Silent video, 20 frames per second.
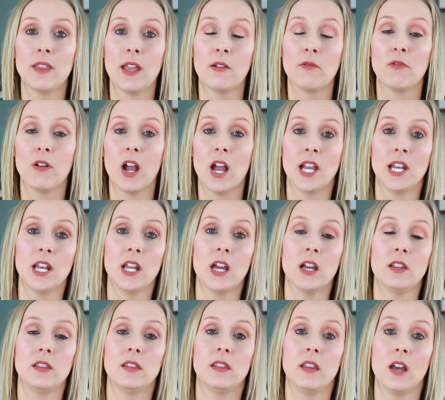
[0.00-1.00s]
They run
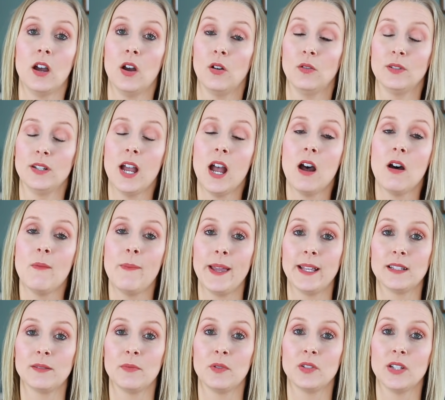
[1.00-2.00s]
the hotel,
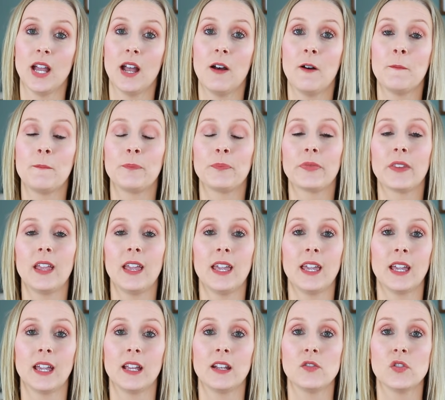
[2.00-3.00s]
Bates Motel,
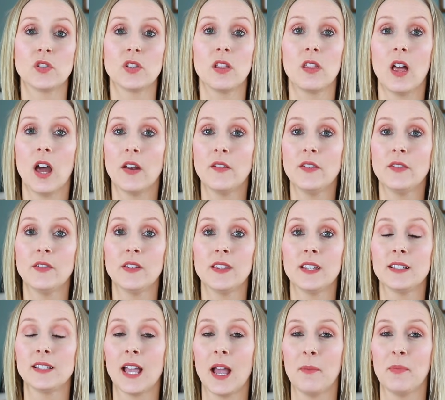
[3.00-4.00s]
and just a lot of different
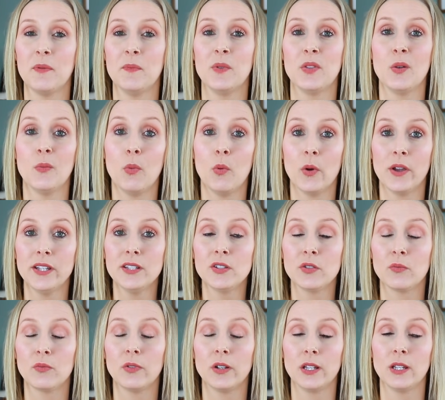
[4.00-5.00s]
things happen, but the boy
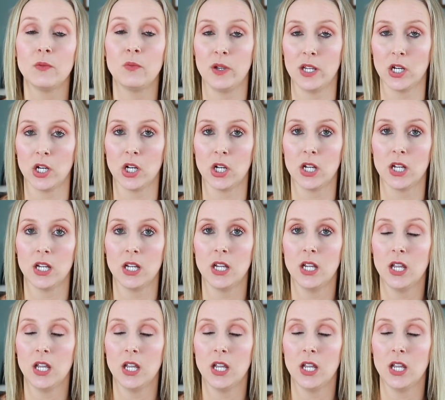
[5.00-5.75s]
is really weird.